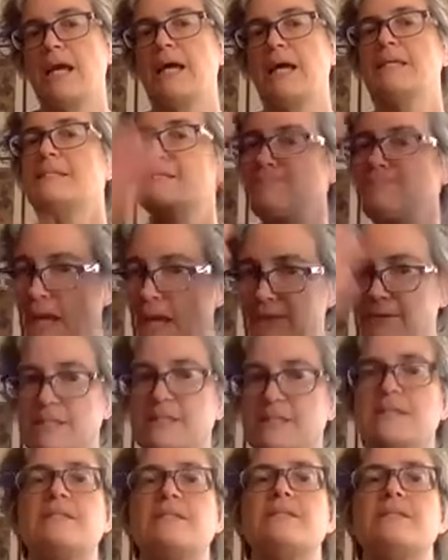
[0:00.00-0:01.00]
yeah, this is
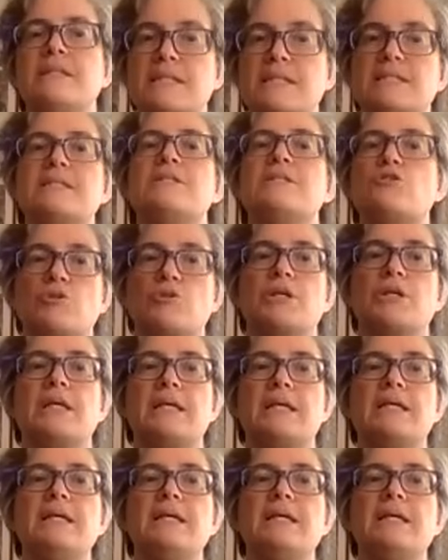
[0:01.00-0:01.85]
this is really